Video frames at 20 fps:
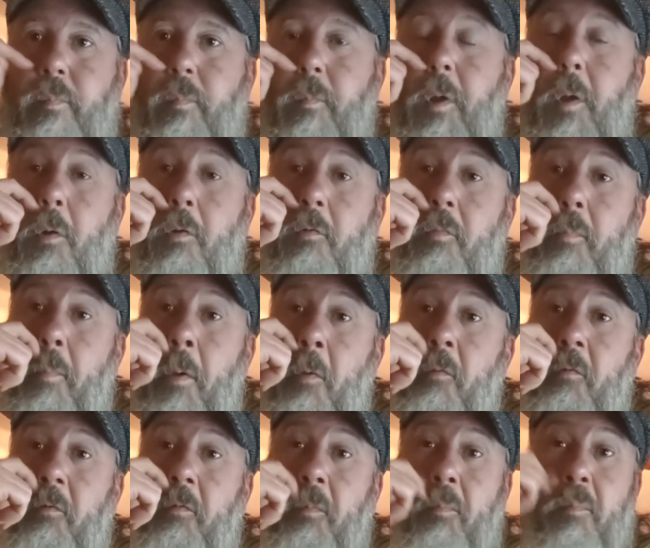No, as
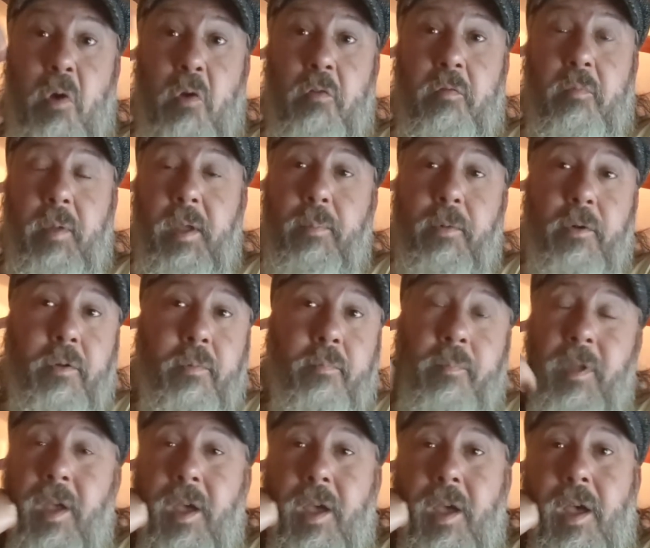opposed to most people,
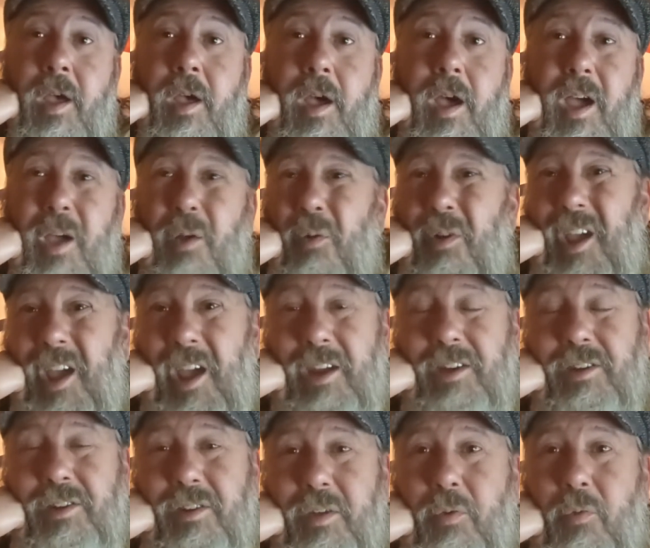I would
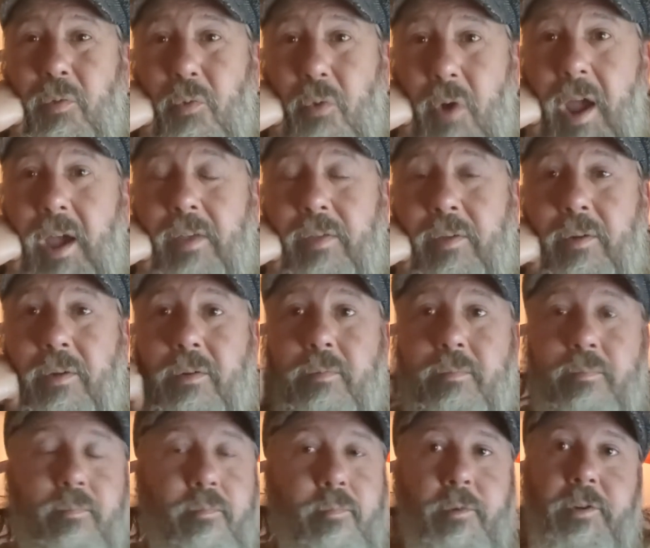actually rather